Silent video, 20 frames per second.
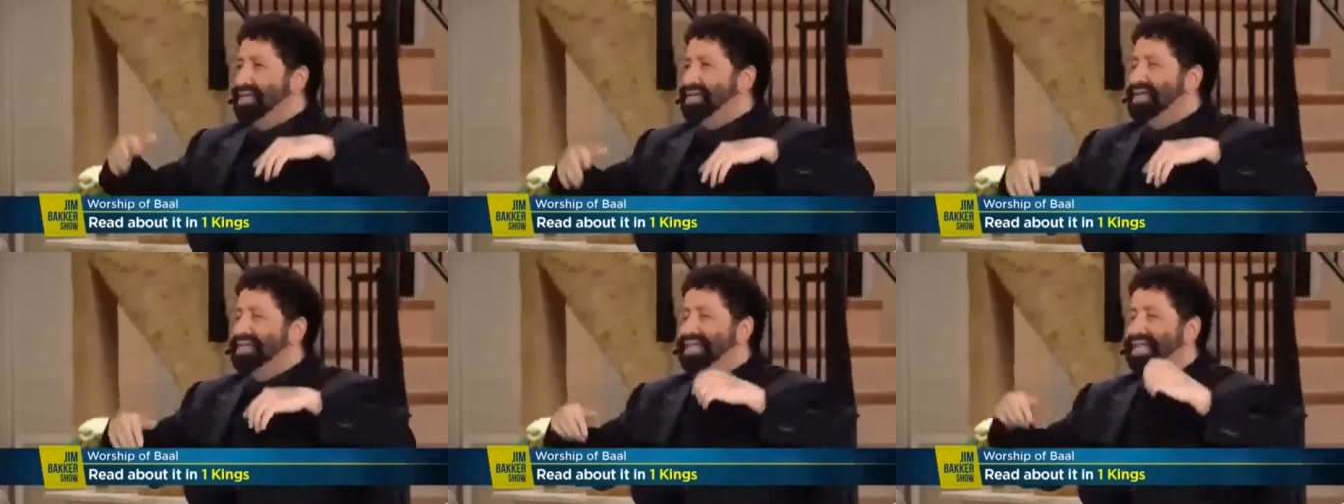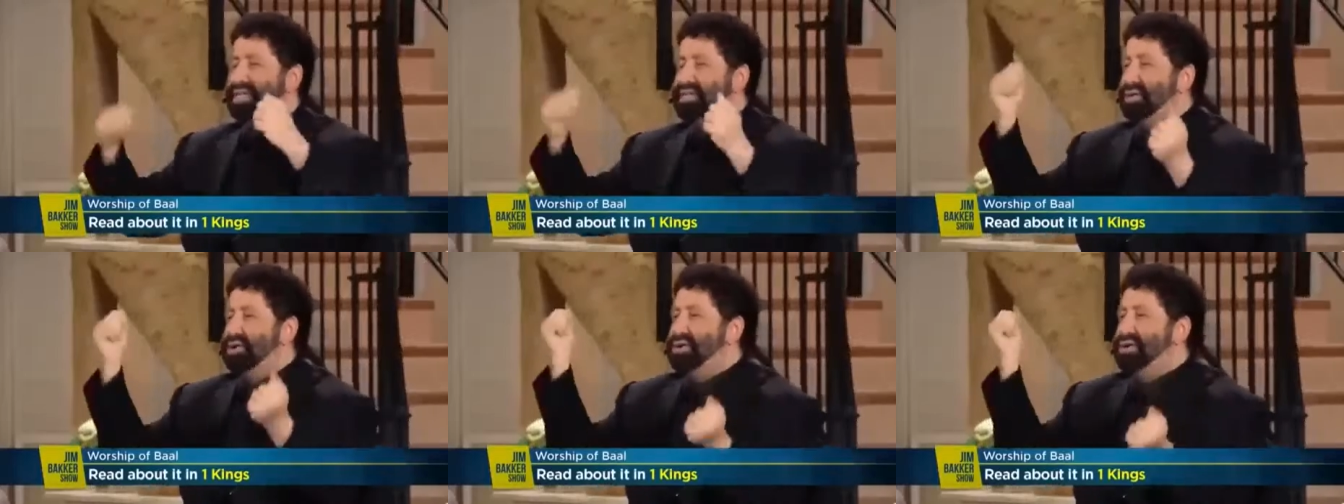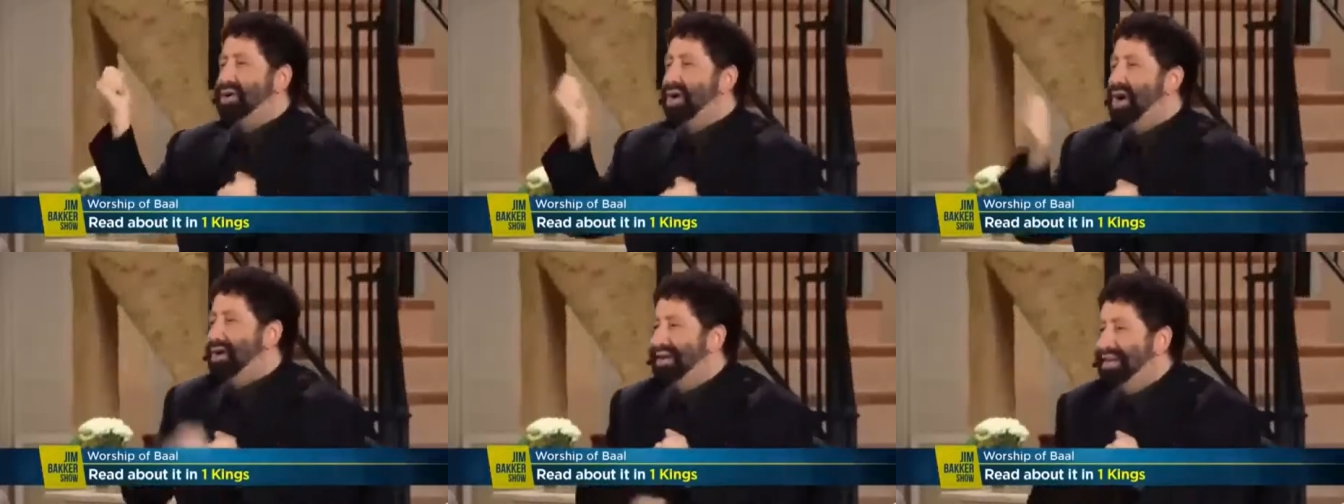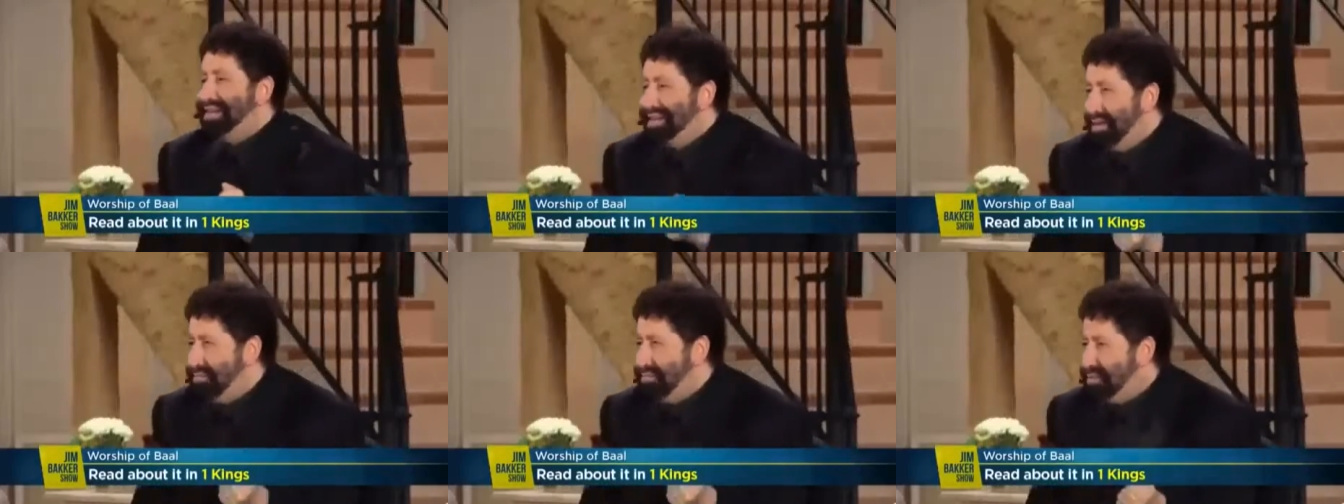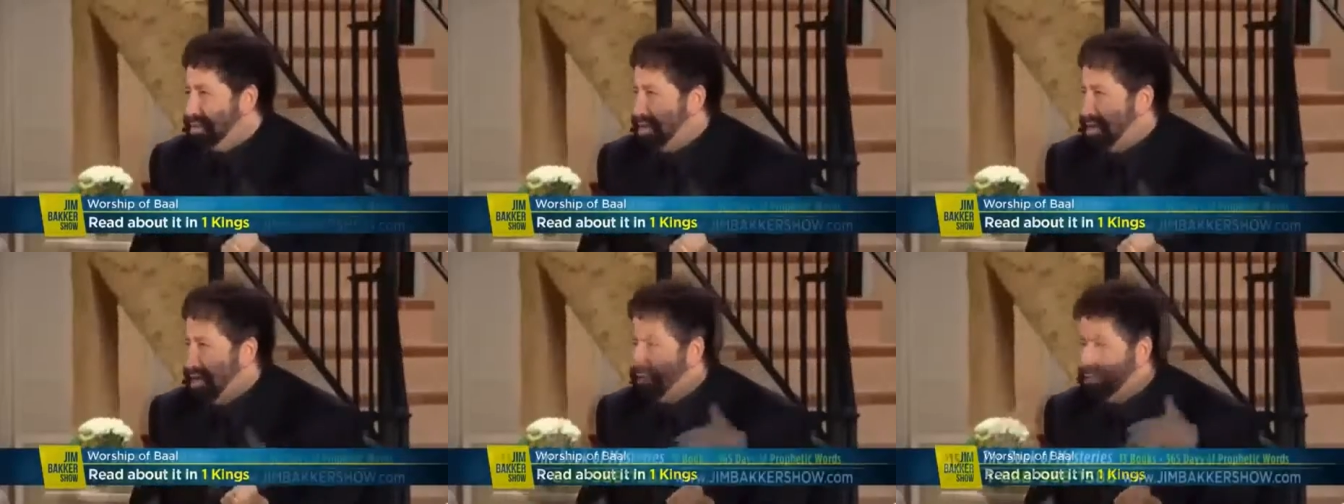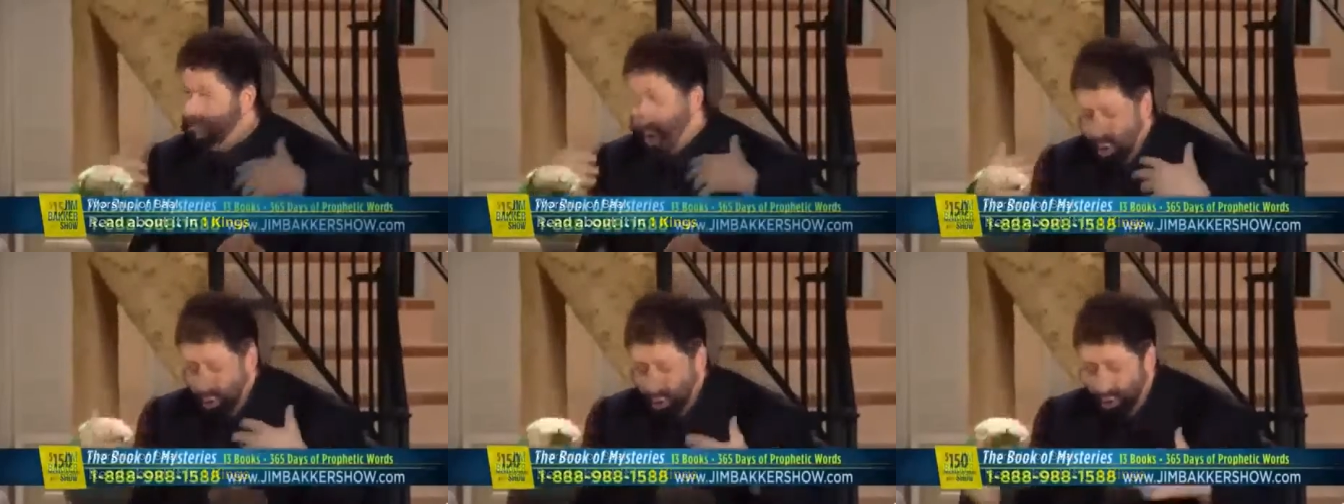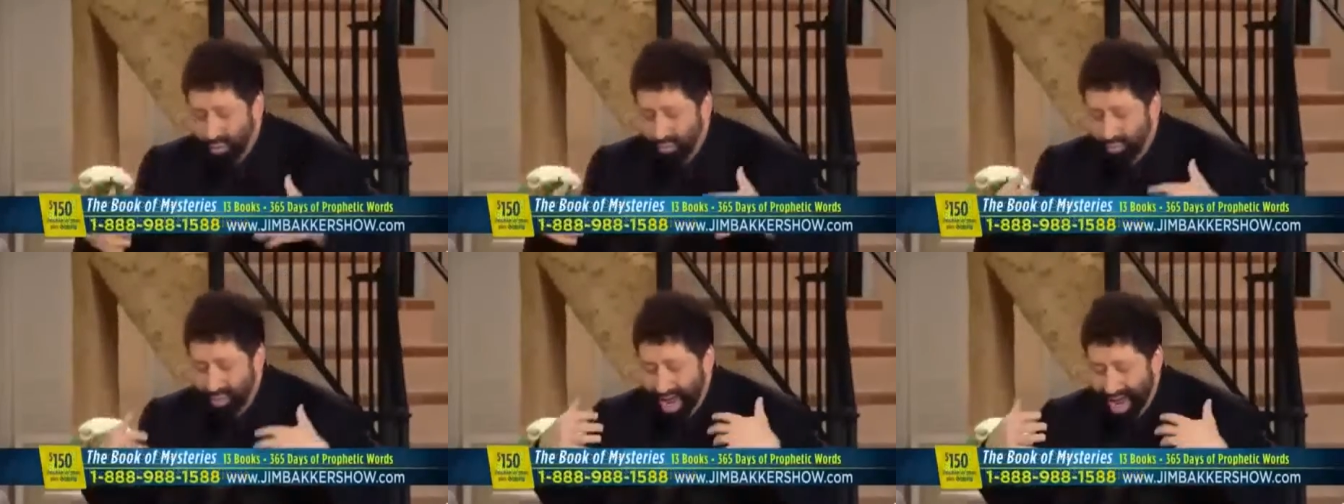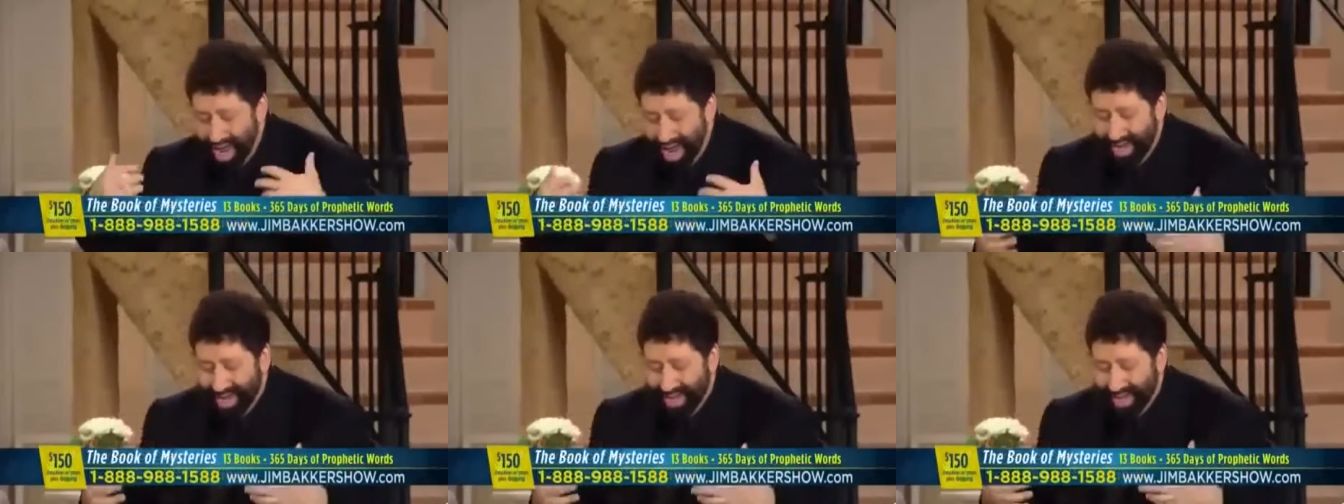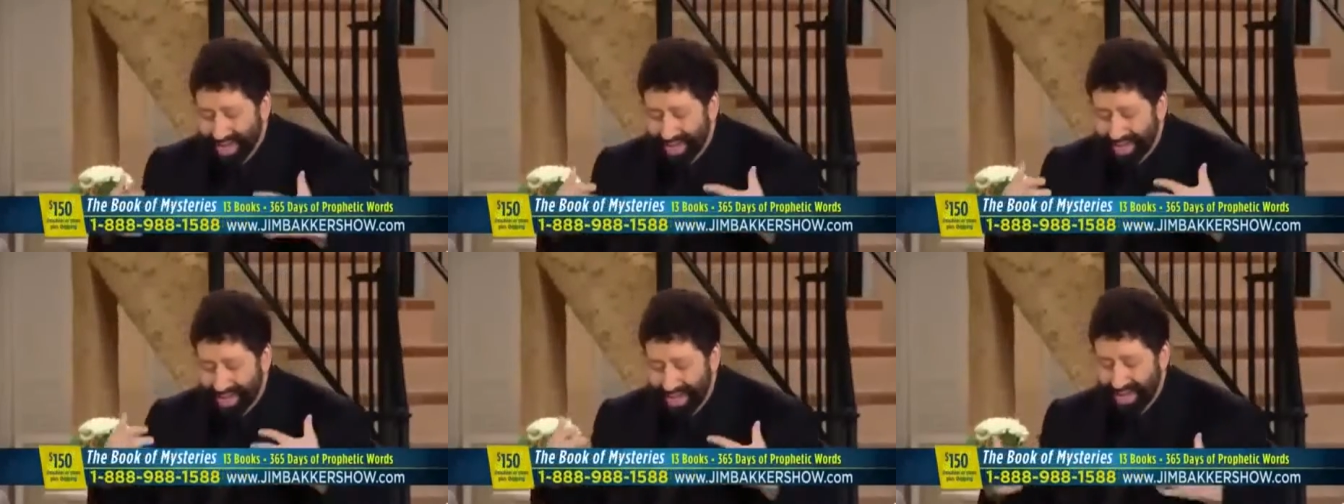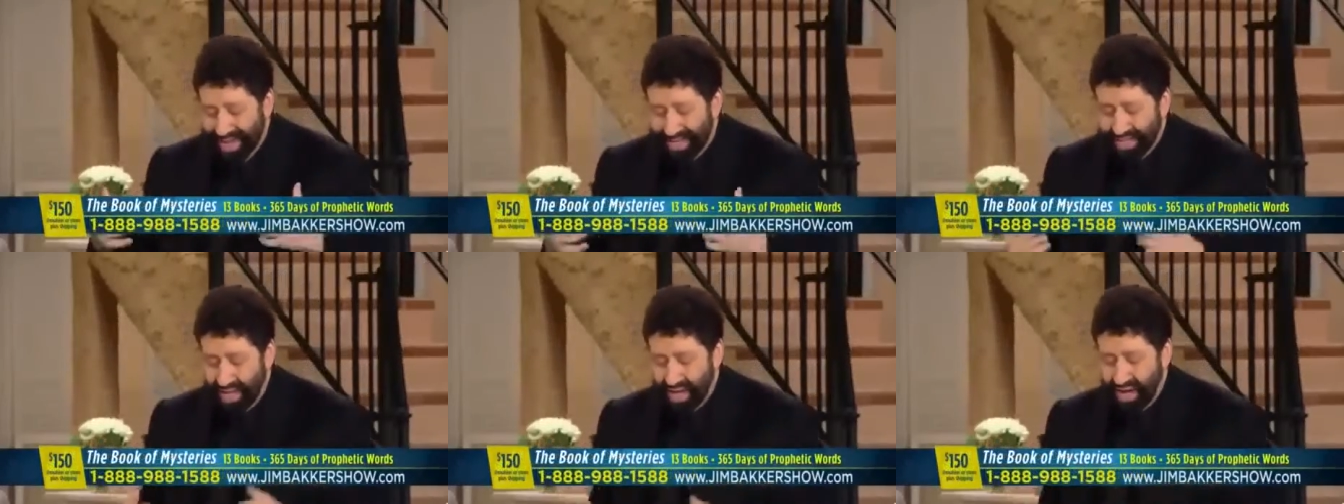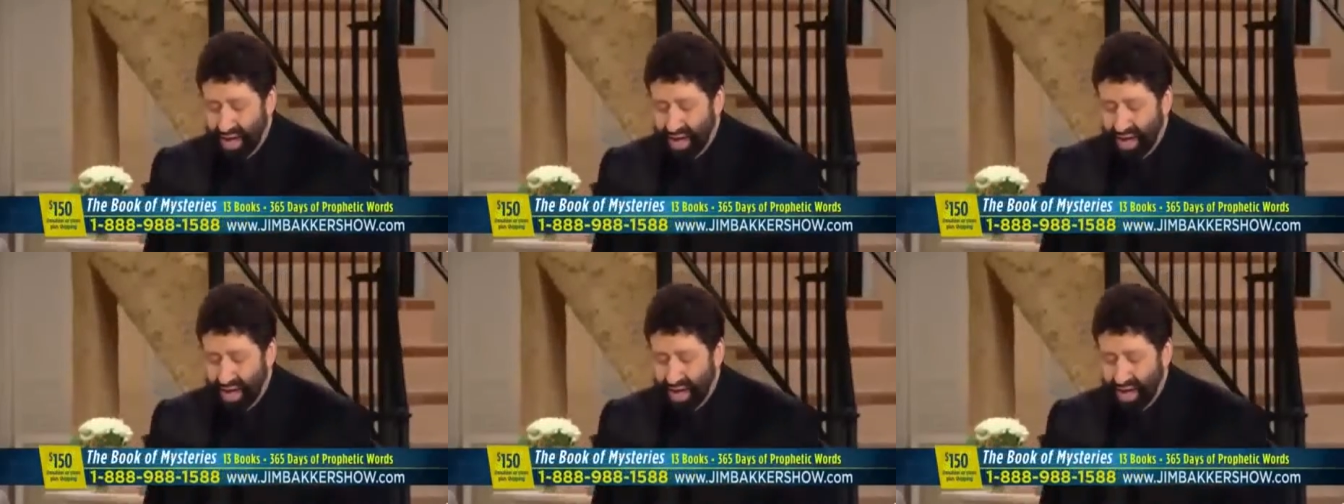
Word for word: It says they start cutting themselves. Total pagan things.